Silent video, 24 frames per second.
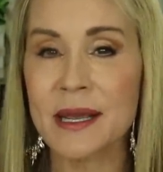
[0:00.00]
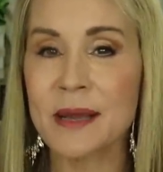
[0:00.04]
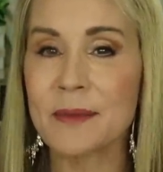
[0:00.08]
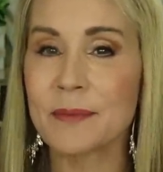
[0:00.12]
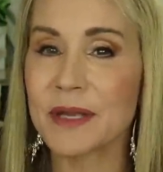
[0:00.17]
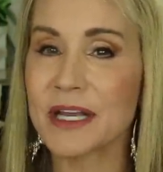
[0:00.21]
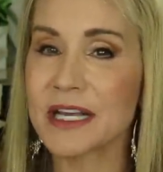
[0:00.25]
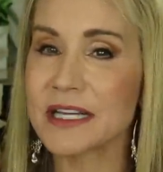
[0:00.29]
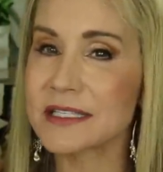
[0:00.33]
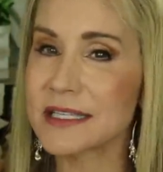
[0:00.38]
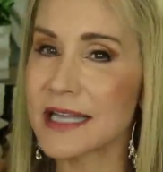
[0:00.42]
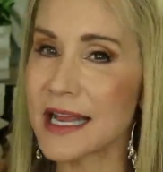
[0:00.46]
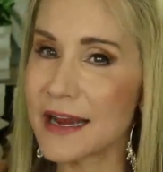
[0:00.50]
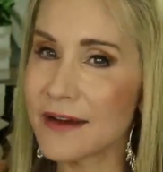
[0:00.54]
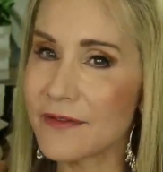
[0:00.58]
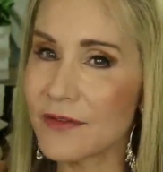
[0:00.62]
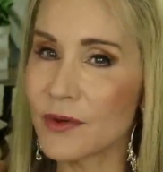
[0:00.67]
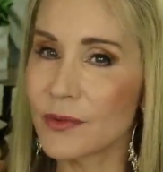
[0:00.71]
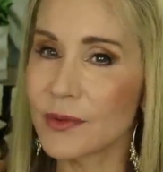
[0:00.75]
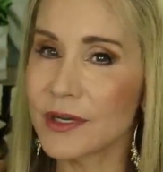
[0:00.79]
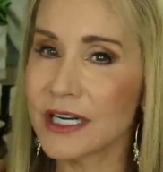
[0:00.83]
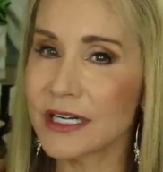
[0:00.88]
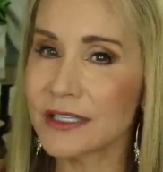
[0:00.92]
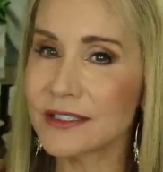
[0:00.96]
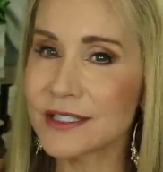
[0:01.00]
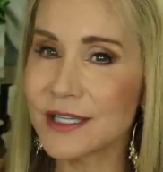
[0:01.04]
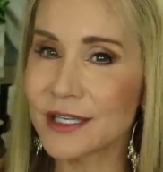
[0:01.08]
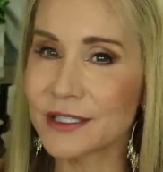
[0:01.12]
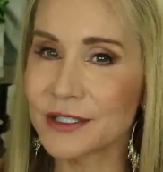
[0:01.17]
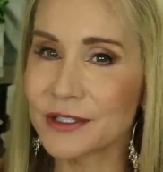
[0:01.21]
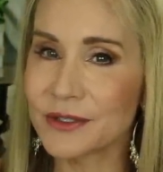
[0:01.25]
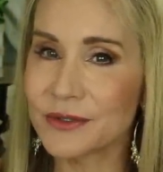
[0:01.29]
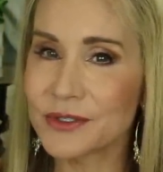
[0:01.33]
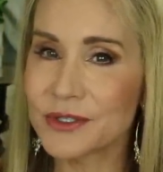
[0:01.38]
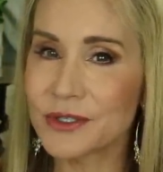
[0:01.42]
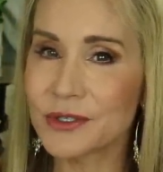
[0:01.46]
because everyone else on
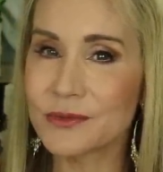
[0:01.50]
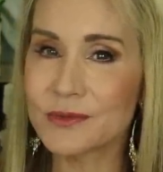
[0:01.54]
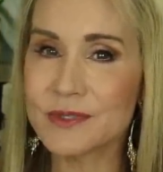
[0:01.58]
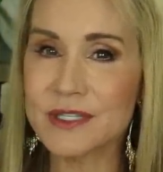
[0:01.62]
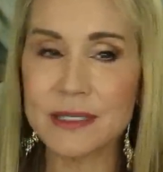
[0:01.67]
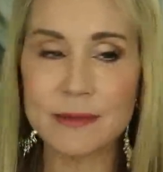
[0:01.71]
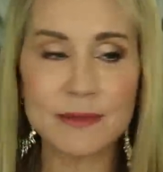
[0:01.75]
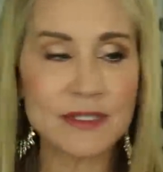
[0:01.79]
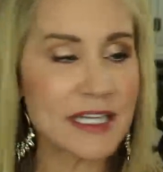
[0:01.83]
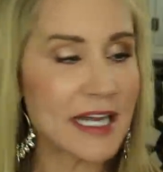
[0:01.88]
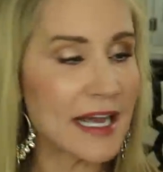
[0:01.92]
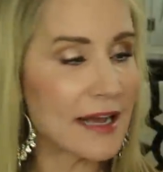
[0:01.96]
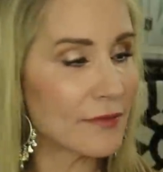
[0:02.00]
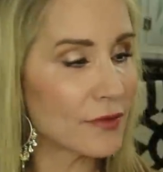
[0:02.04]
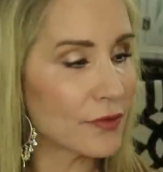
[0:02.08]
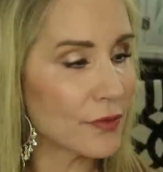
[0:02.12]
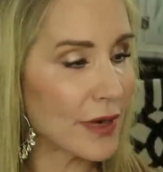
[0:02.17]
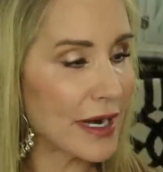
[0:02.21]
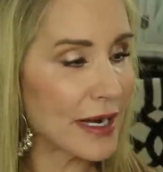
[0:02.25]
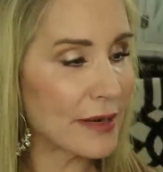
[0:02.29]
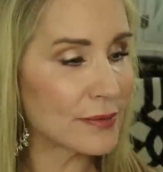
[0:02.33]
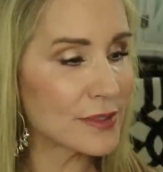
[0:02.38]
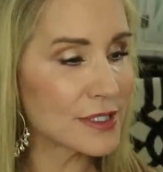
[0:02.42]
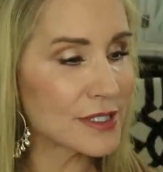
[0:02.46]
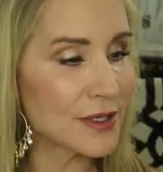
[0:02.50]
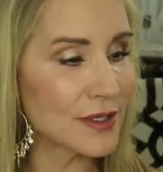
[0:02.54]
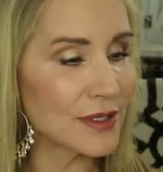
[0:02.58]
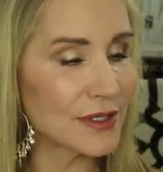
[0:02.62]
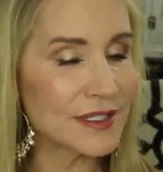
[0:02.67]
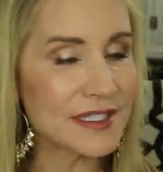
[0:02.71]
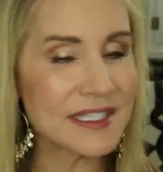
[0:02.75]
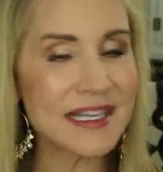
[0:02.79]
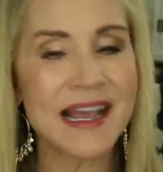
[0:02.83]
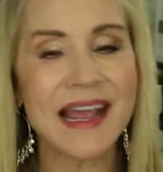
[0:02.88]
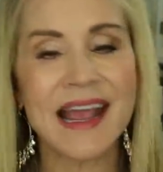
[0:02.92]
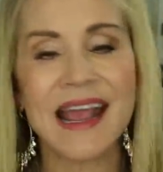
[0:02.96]
YouTube seems to have great
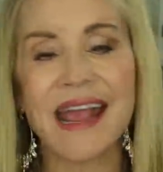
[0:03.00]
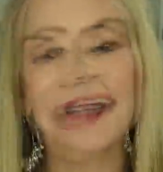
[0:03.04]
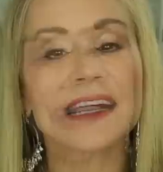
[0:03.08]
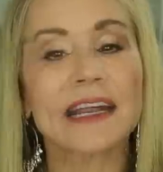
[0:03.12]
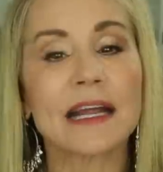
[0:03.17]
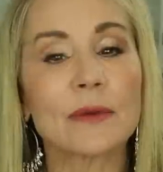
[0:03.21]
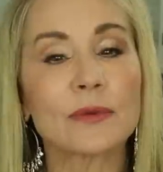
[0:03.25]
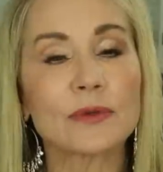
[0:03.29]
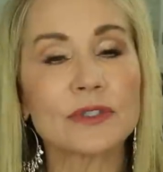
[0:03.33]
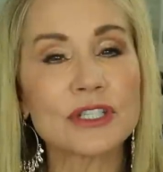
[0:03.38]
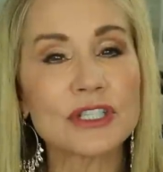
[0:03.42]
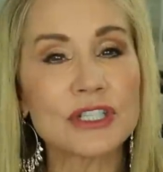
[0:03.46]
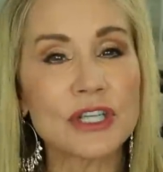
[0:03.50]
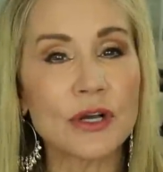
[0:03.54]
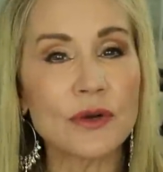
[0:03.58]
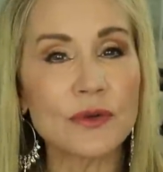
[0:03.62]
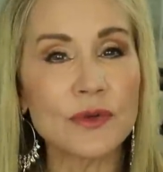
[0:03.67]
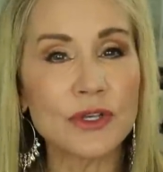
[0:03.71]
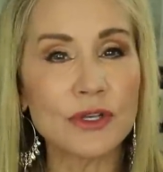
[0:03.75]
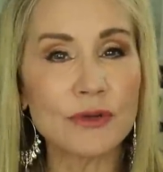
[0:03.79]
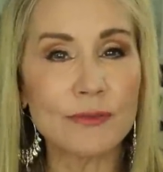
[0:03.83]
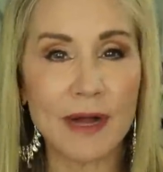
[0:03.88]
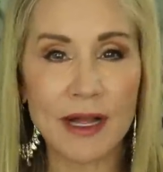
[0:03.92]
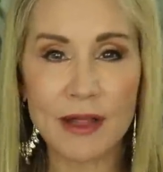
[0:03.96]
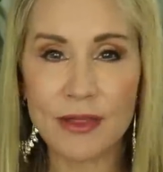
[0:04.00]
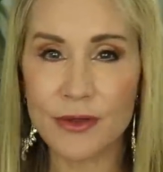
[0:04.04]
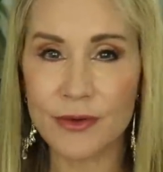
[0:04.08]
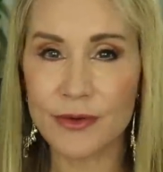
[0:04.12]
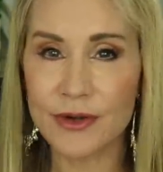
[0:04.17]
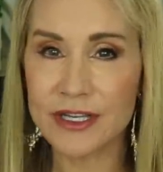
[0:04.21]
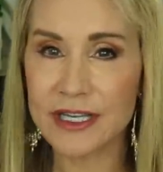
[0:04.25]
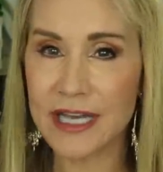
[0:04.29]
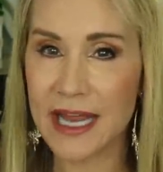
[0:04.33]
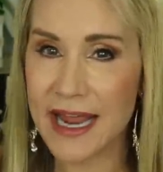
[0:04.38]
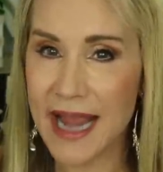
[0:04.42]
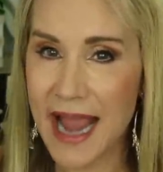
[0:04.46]
results and I will show you my
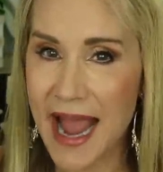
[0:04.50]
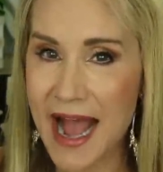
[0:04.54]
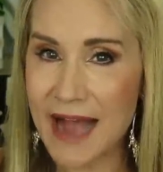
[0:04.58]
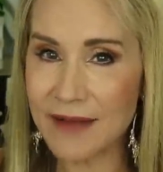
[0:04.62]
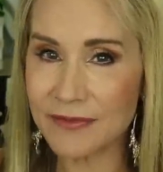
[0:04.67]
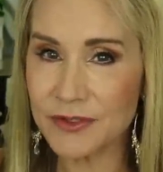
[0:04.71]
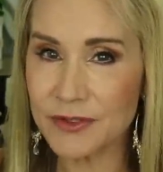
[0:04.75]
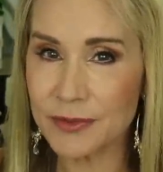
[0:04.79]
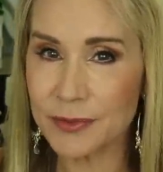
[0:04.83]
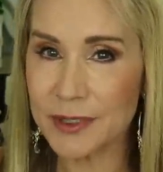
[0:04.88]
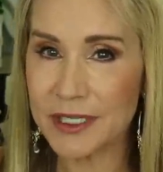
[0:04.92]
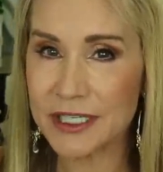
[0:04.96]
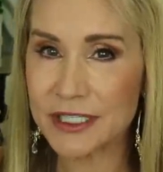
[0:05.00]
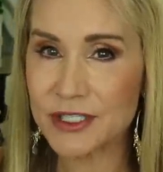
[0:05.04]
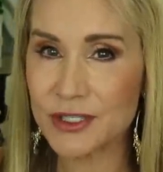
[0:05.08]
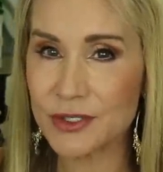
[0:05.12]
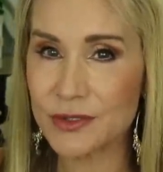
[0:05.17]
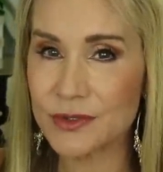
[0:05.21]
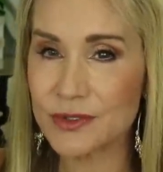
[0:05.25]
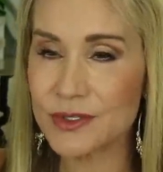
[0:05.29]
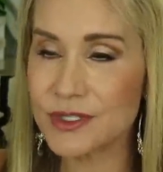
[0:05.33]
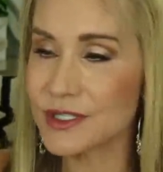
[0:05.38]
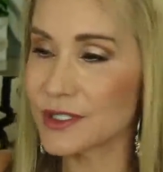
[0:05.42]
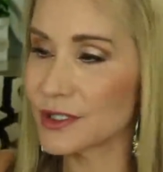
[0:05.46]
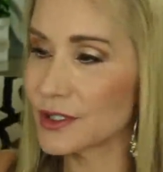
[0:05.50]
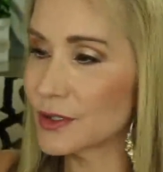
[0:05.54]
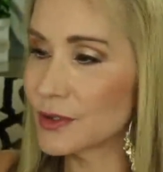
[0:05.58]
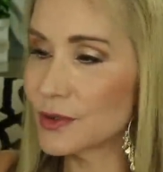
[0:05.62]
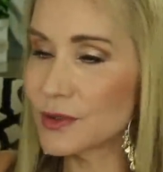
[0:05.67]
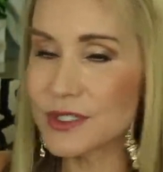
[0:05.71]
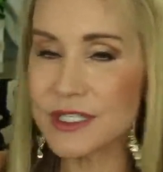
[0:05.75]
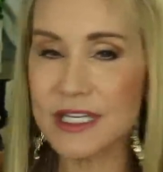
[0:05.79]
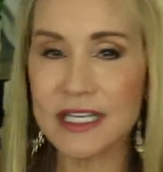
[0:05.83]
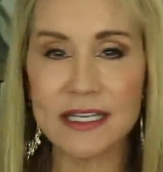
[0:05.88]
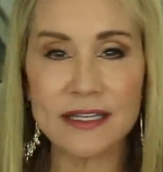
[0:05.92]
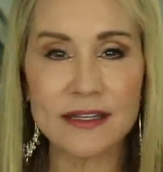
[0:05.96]
30 day after pictures
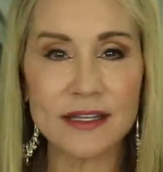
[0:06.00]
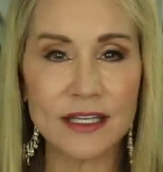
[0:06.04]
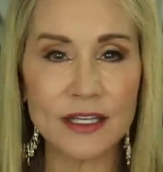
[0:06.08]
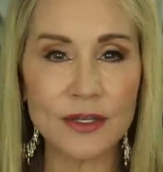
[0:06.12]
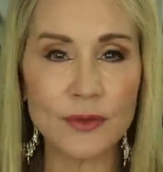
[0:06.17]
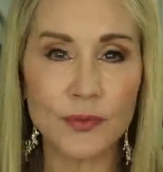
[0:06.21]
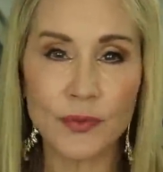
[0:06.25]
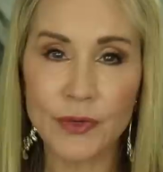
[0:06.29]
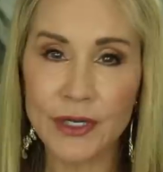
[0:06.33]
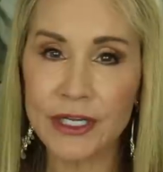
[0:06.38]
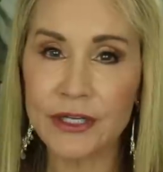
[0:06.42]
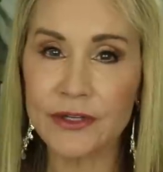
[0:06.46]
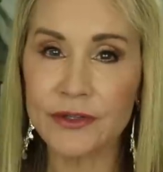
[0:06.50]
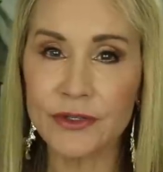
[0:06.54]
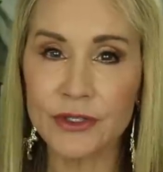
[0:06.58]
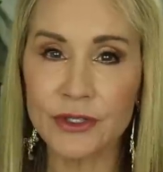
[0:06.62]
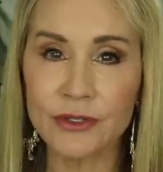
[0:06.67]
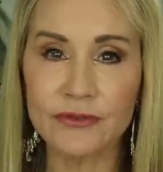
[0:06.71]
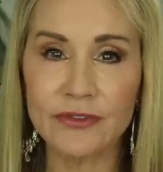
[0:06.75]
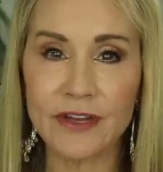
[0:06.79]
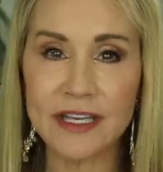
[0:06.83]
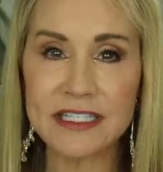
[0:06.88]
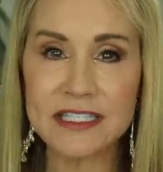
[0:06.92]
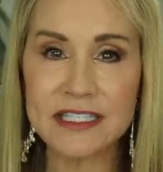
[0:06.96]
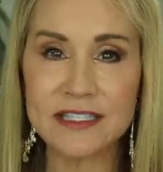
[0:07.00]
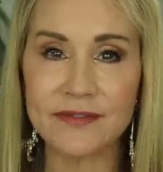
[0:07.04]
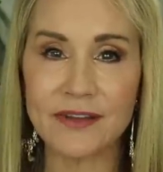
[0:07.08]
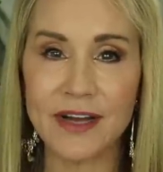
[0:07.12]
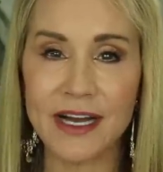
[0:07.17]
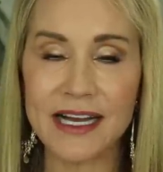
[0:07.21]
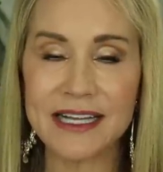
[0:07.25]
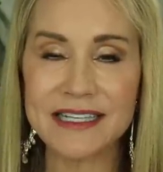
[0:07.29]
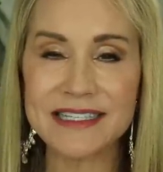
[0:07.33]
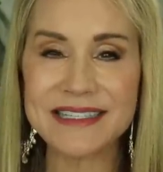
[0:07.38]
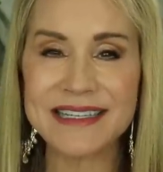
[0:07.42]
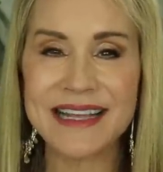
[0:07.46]
using the real NuFace
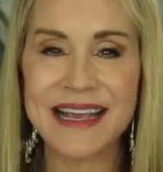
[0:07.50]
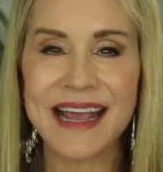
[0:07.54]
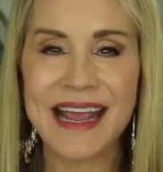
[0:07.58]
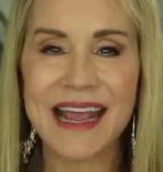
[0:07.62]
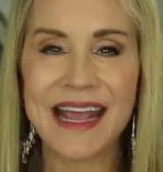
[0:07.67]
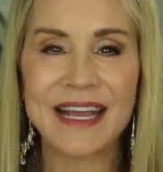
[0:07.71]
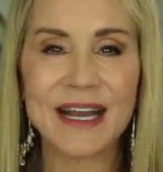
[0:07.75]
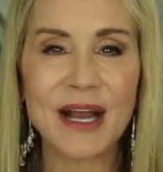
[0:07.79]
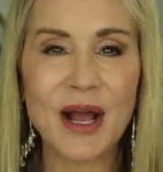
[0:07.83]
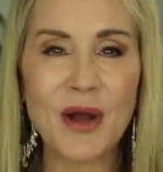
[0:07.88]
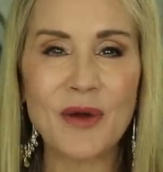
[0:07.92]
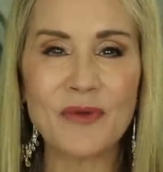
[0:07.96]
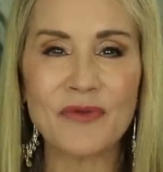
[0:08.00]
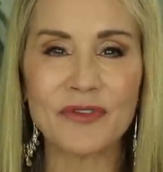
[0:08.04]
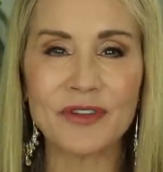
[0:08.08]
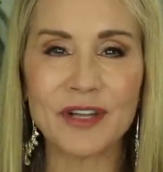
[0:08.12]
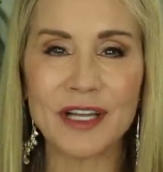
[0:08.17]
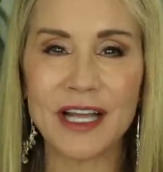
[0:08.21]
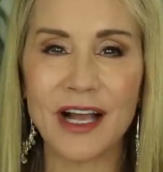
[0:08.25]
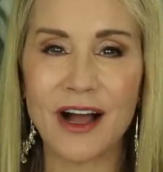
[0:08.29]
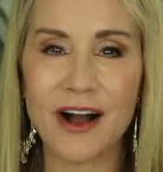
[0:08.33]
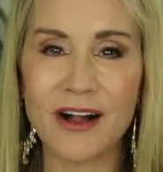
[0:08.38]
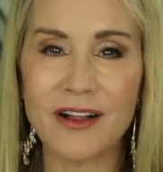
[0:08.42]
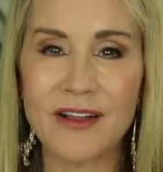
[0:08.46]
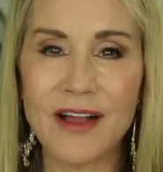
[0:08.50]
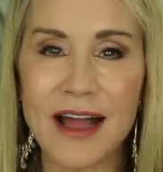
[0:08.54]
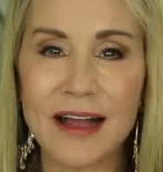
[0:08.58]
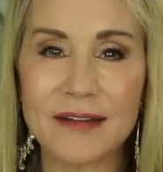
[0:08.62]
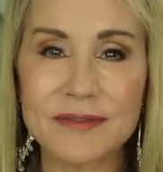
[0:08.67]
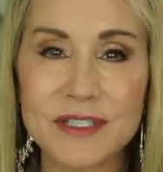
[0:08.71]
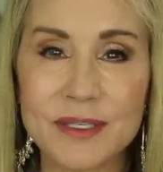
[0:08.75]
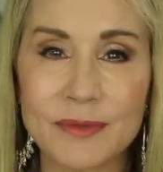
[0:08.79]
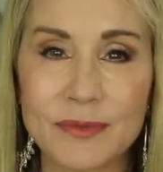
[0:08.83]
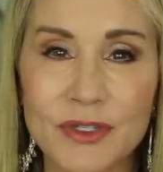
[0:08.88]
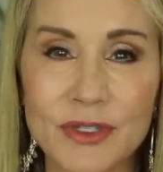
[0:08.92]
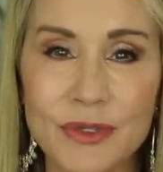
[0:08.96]
device and hopefully I'll have
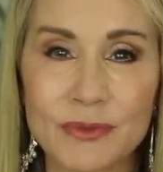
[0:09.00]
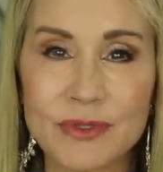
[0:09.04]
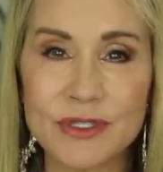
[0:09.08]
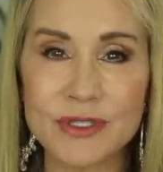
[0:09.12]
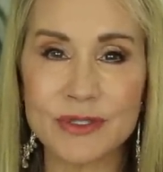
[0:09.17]
some good